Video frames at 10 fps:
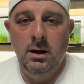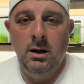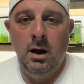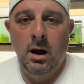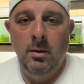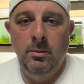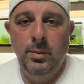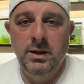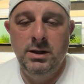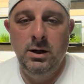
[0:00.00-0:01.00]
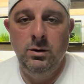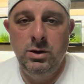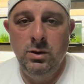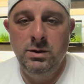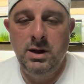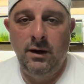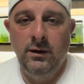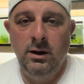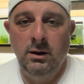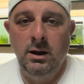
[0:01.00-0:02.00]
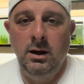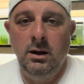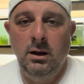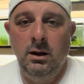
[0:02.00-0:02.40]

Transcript: But CO2 is definitely